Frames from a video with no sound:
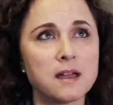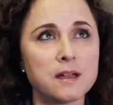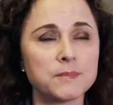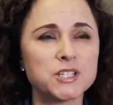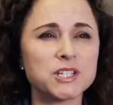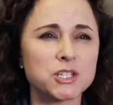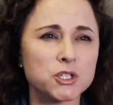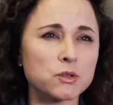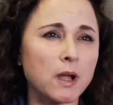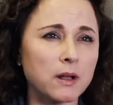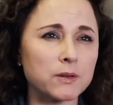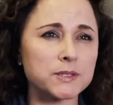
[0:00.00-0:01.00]
She
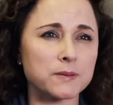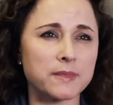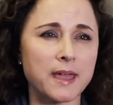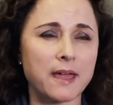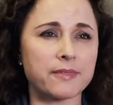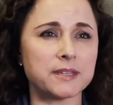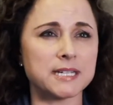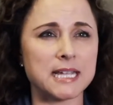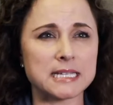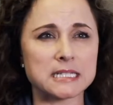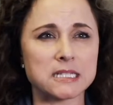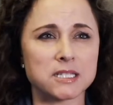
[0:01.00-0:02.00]
struggles with that. The
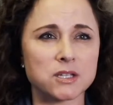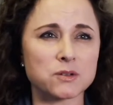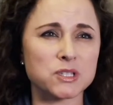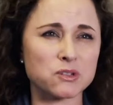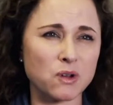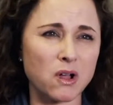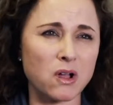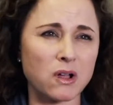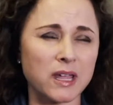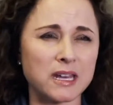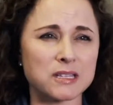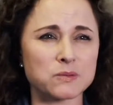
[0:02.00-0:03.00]
taste is so strong
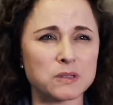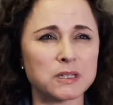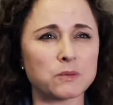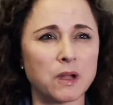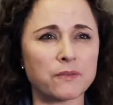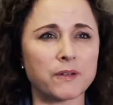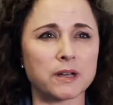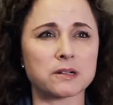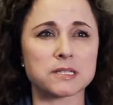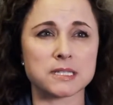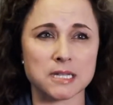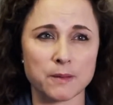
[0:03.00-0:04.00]
and it's really rough on her
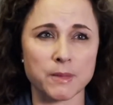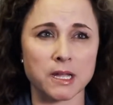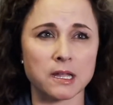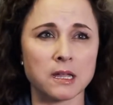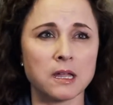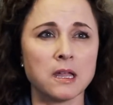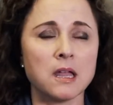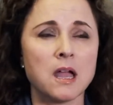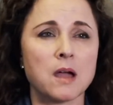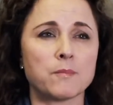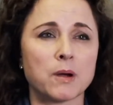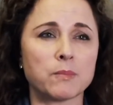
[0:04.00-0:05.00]
stomach.
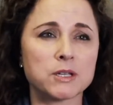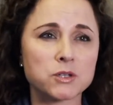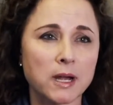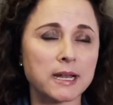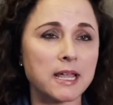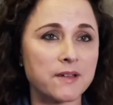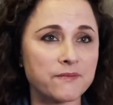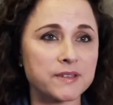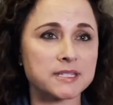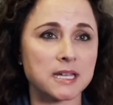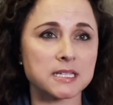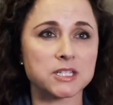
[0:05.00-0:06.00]
But we try to
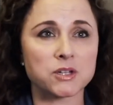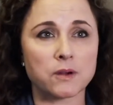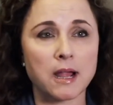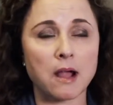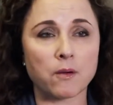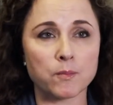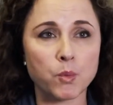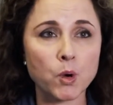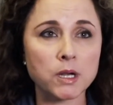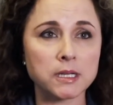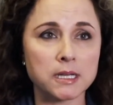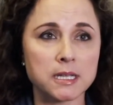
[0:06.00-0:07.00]
emphasize to her how
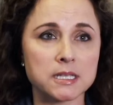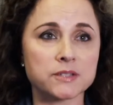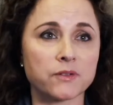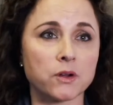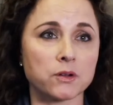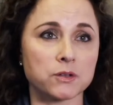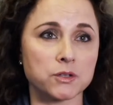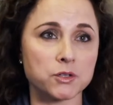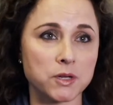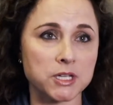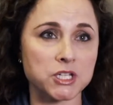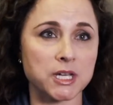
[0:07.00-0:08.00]
important it is for her
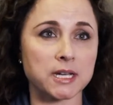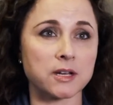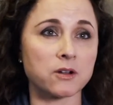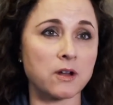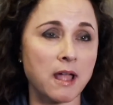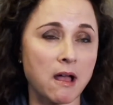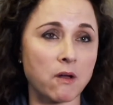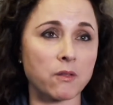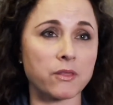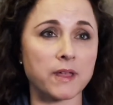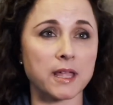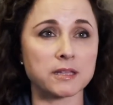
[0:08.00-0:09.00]
nutrition and her
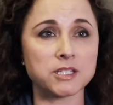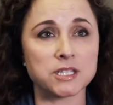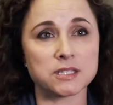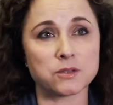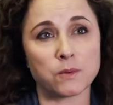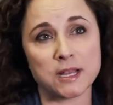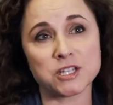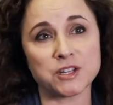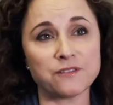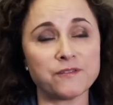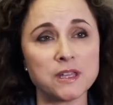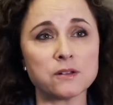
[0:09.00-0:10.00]
health and just the way she
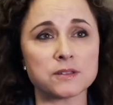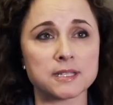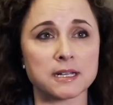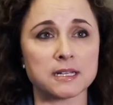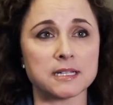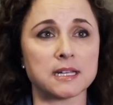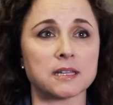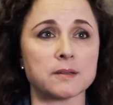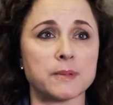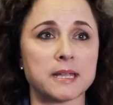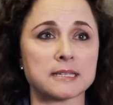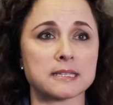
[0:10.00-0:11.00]
feels on a daily
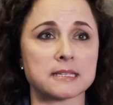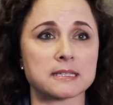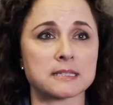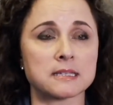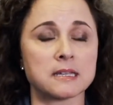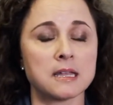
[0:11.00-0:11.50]
basis.